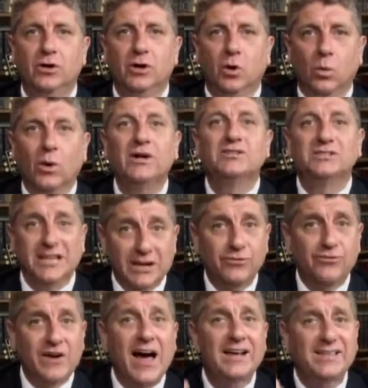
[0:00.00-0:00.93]
was, in
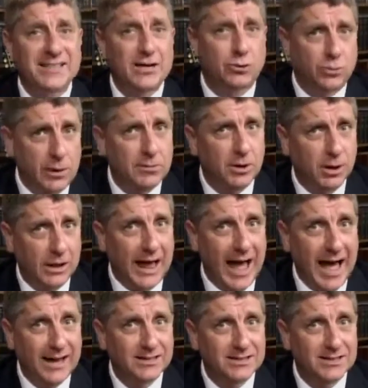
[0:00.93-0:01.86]
fact, a criminal
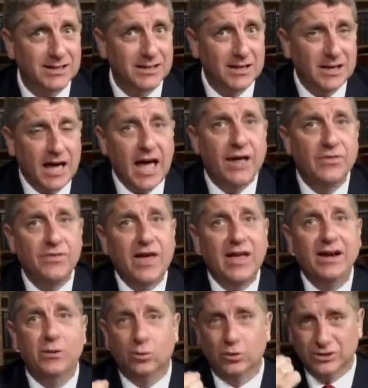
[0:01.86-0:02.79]
act and
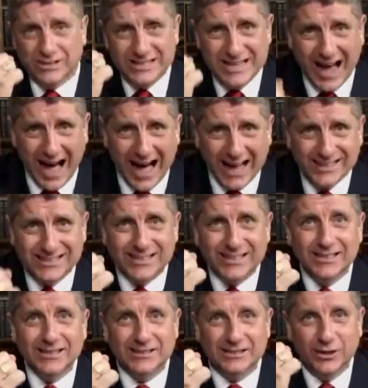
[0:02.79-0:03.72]
that it was not
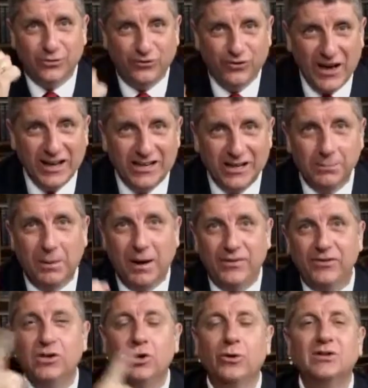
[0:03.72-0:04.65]
defended by
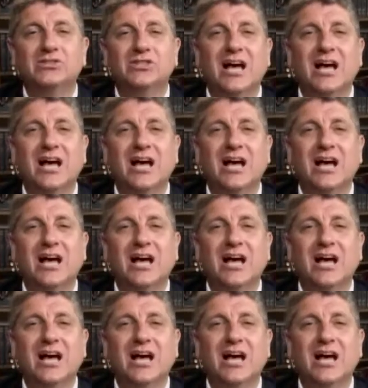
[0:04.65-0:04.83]
the U.S.